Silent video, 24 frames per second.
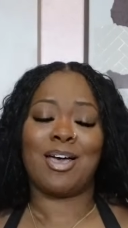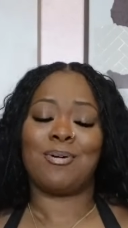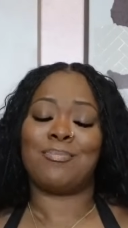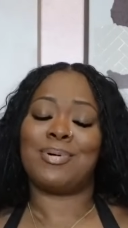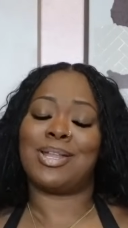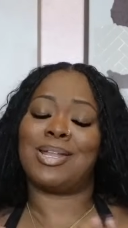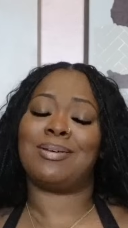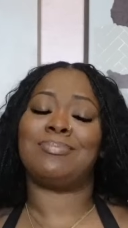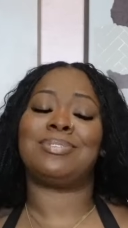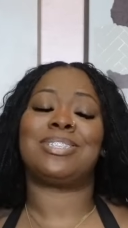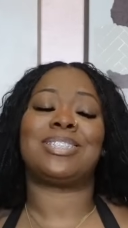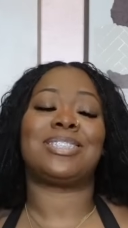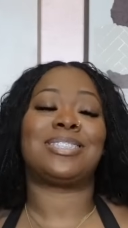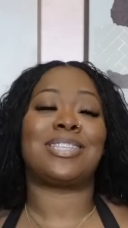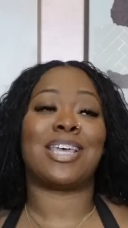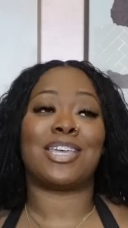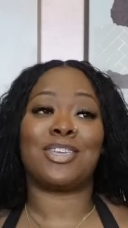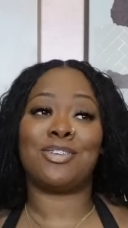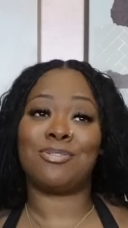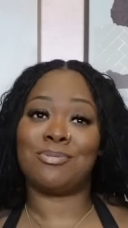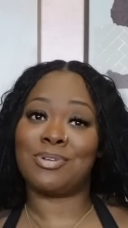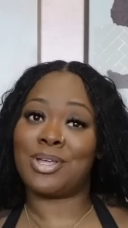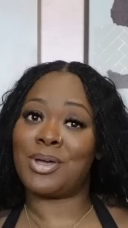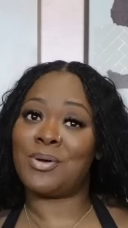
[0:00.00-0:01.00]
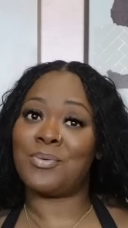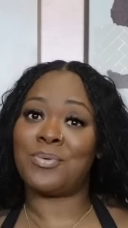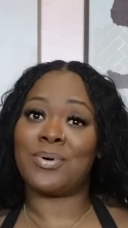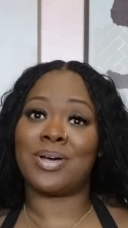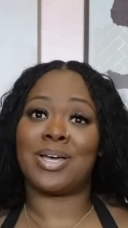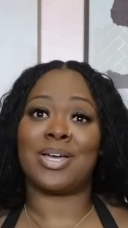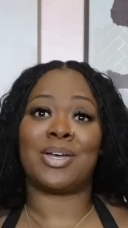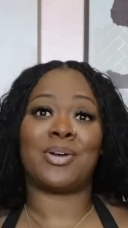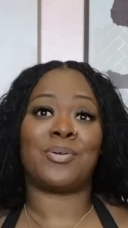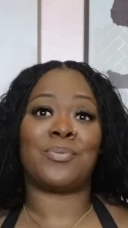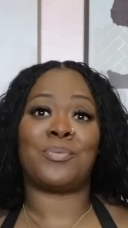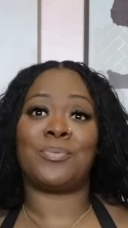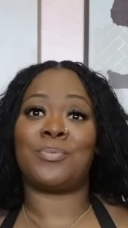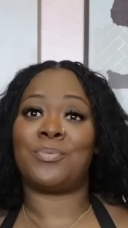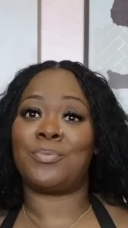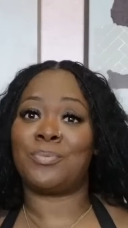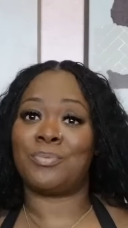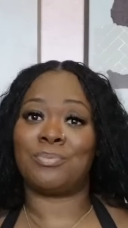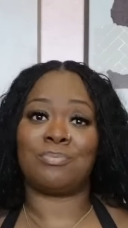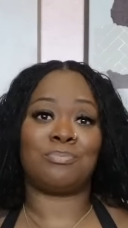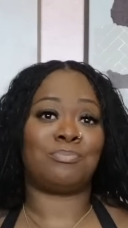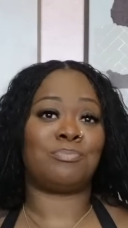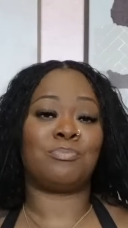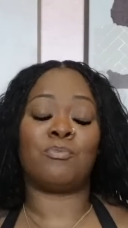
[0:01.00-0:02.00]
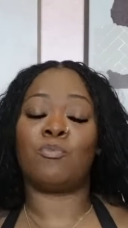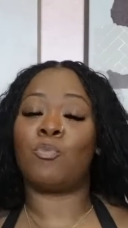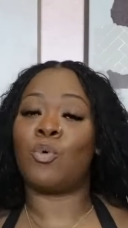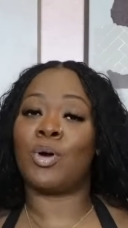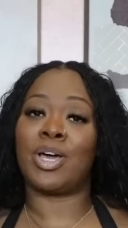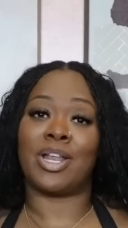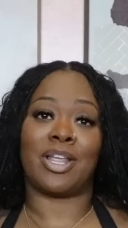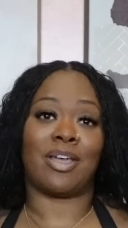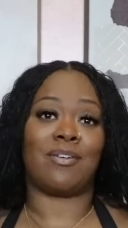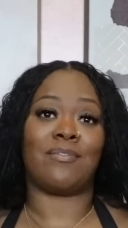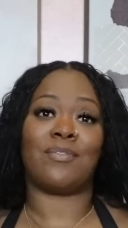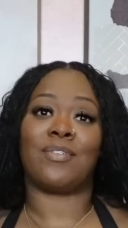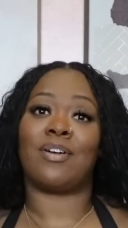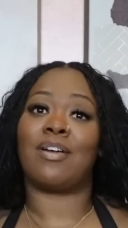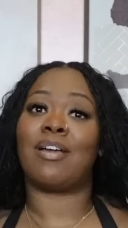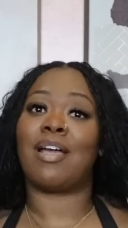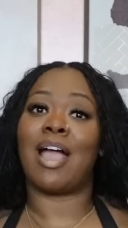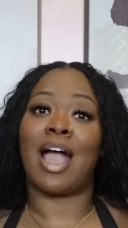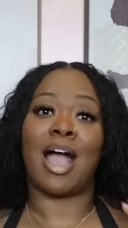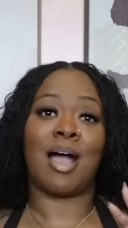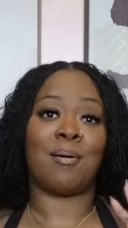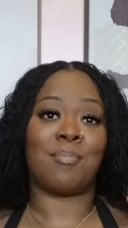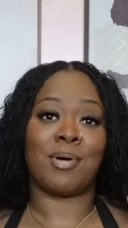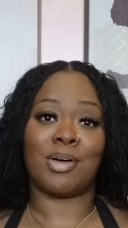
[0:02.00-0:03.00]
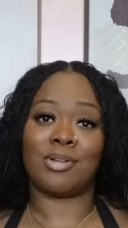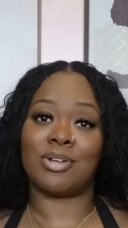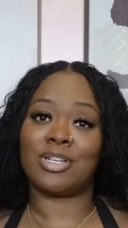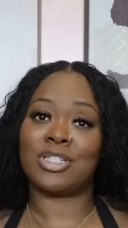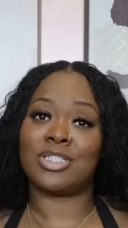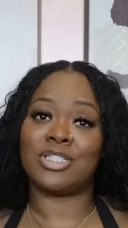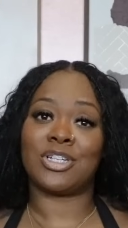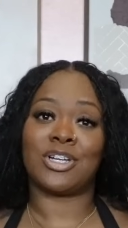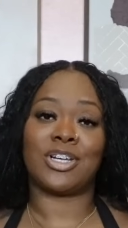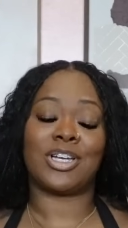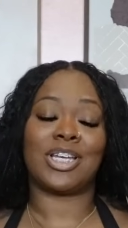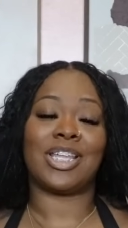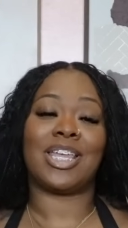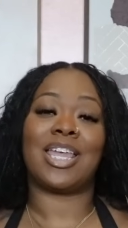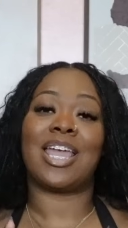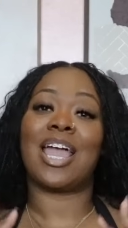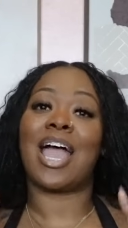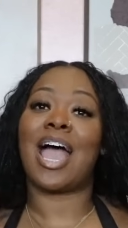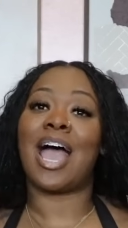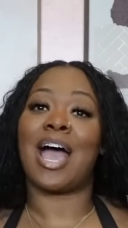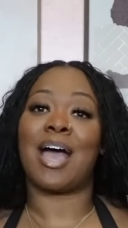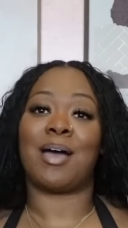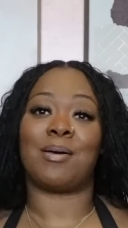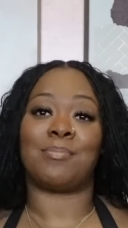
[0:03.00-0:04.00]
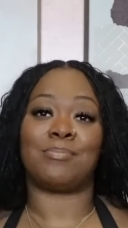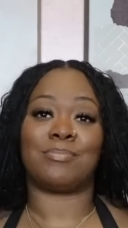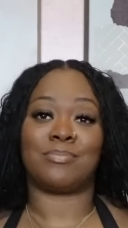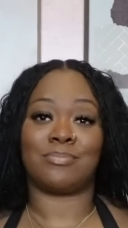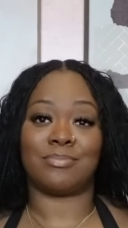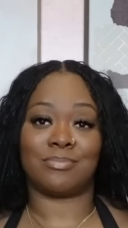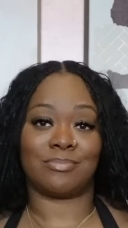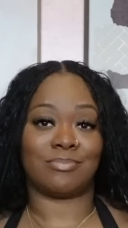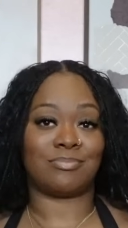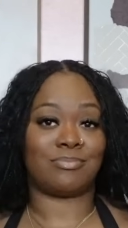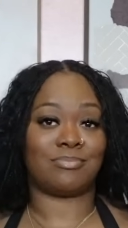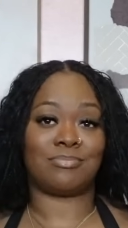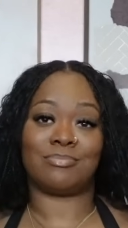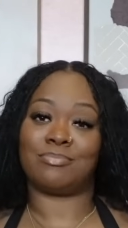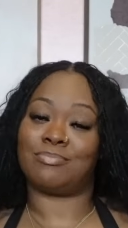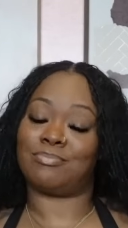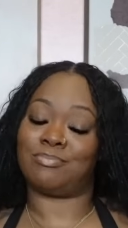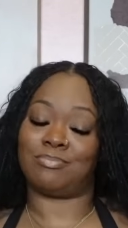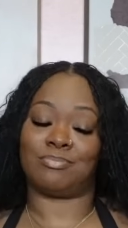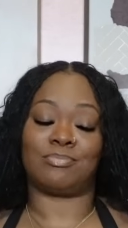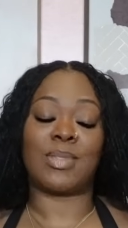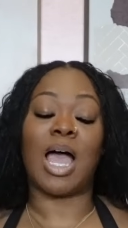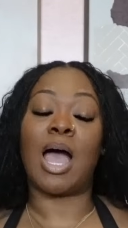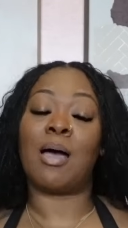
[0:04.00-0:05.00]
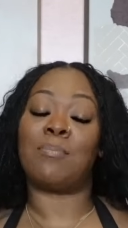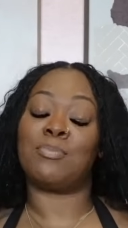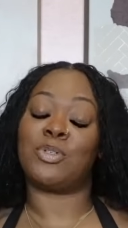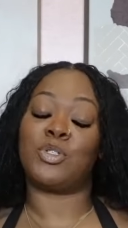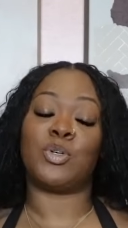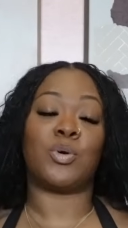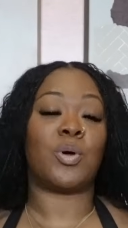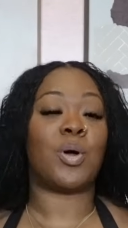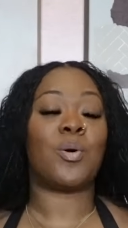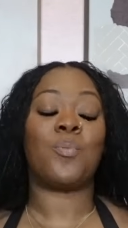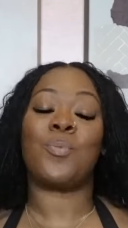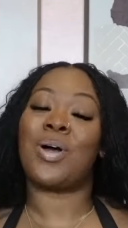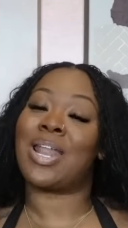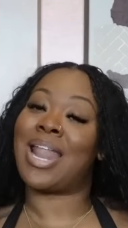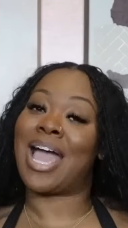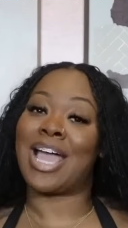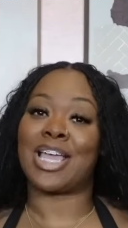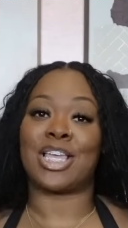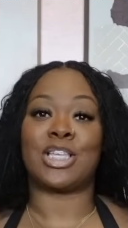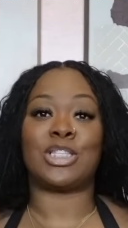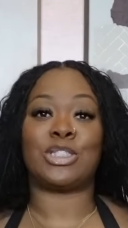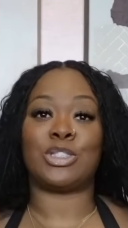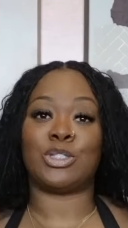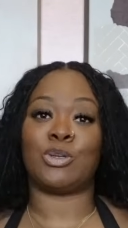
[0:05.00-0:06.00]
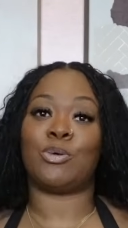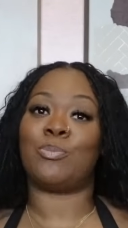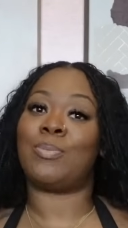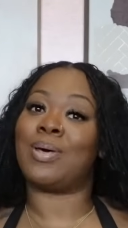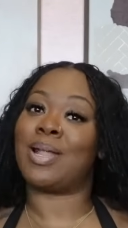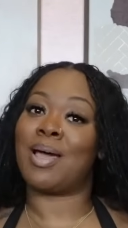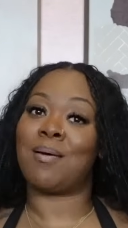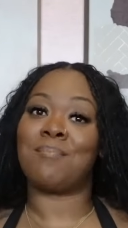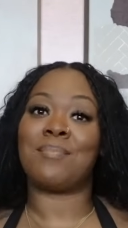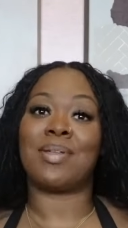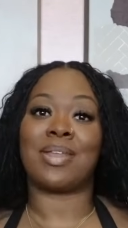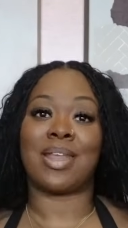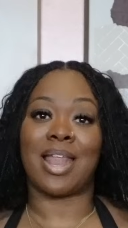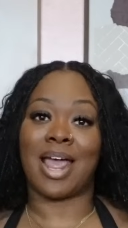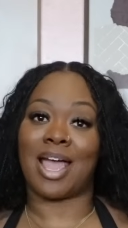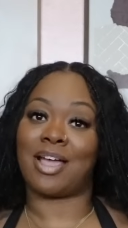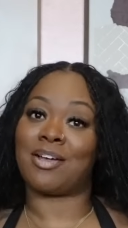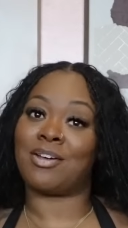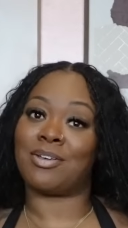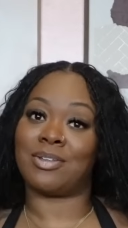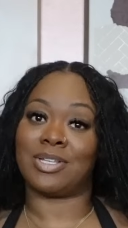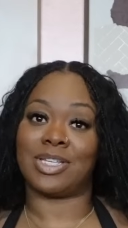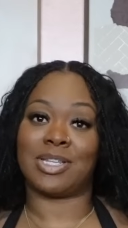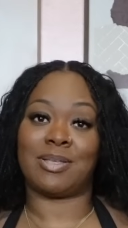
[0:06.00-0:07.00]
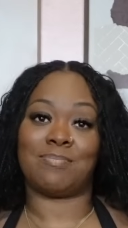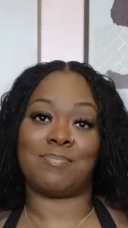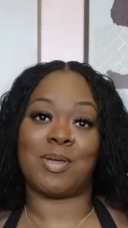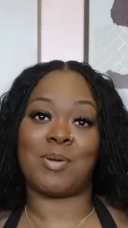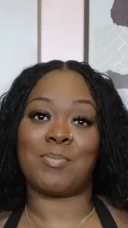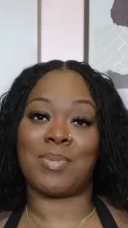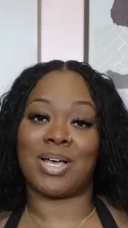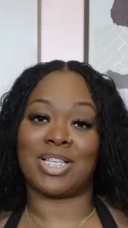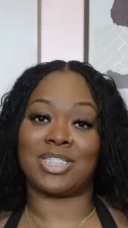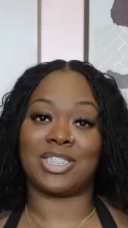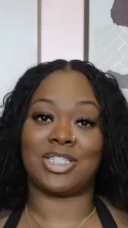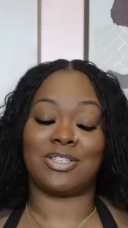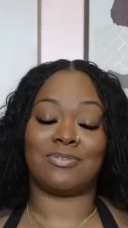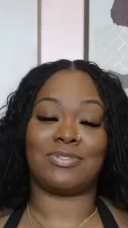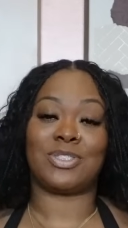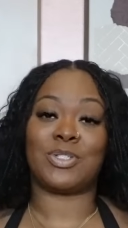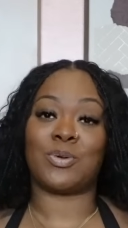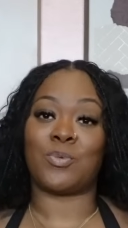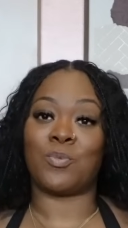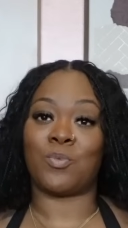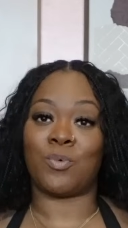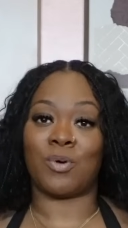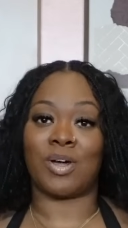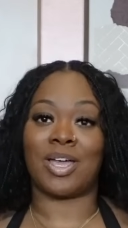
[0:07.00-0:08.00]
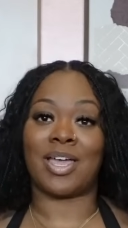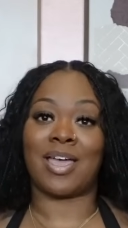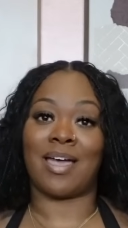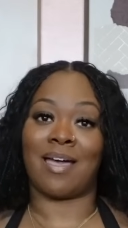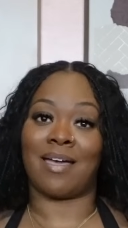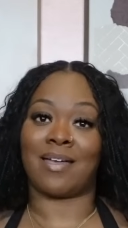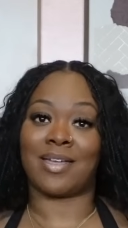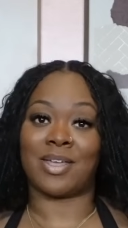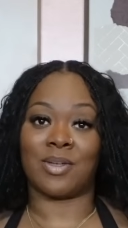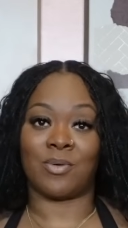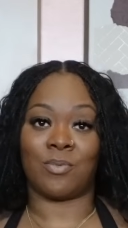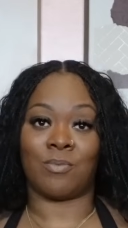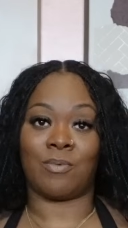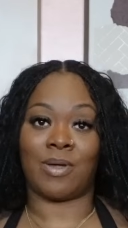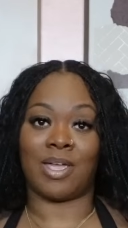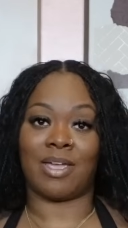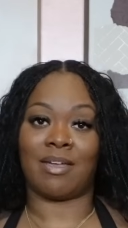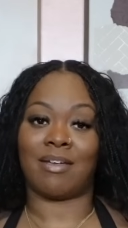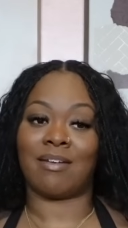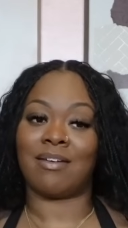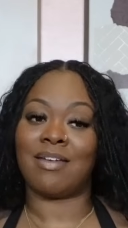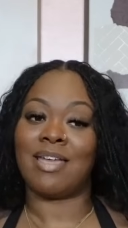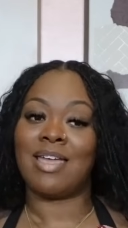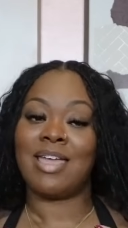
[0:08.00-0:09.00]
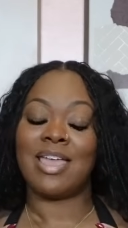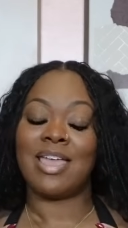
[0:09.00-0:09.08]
But I'm just like, you know what? Whatever. I'm on a journey. I'm I'm doing what I can do, but I'm not going to limit myself to what I can wear.